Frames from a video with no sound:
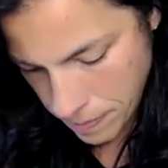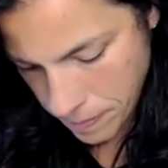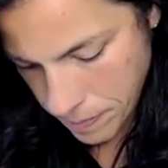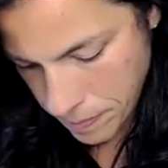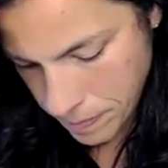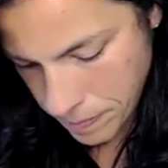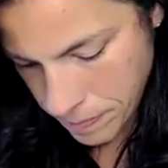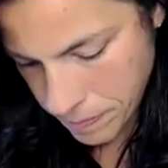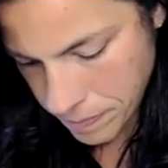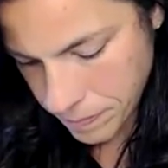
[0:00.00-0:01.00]

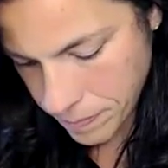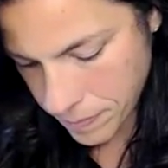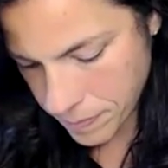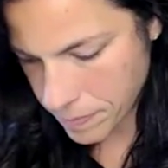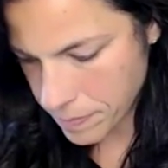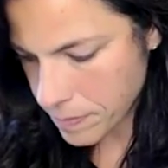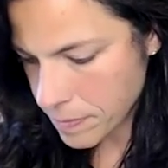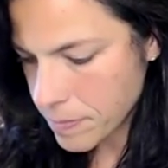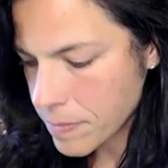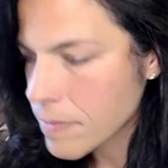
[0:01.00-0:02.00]

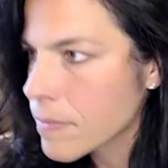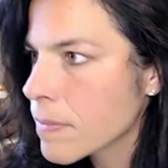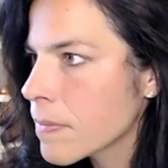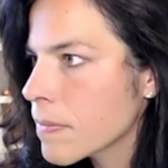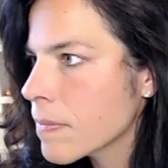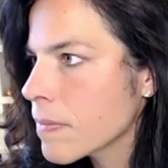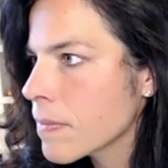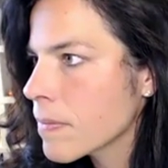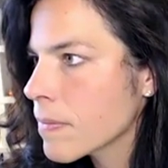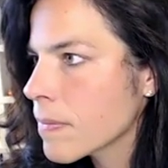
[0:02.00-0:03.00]

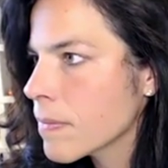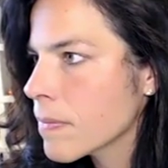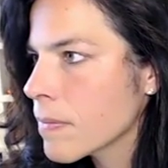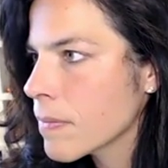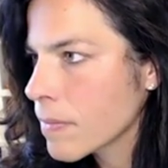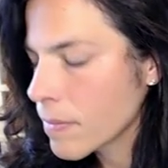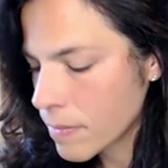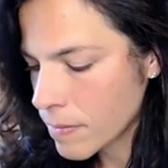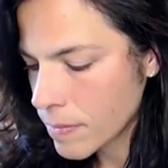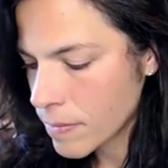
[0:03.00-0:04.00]

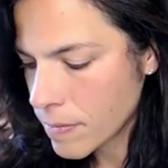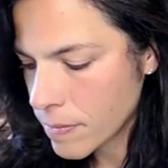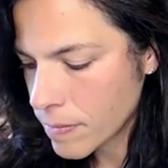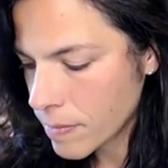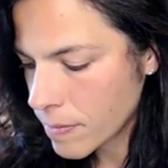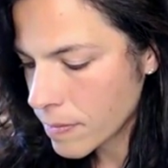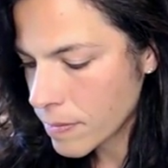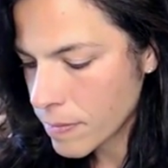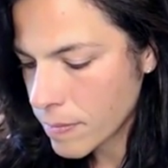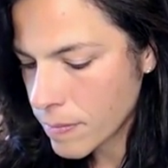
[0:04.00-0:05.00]

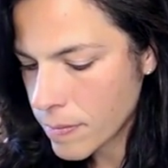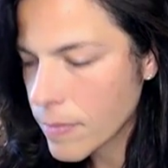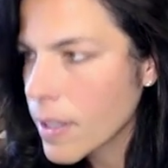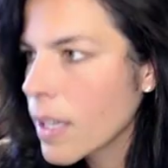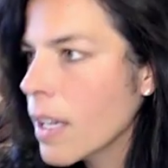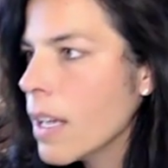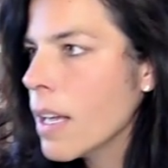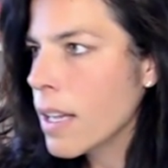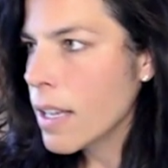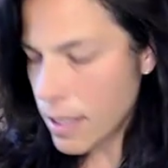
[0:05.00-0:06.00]

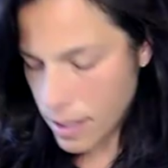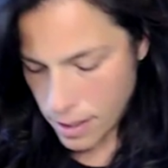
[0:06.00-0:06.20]
(silence)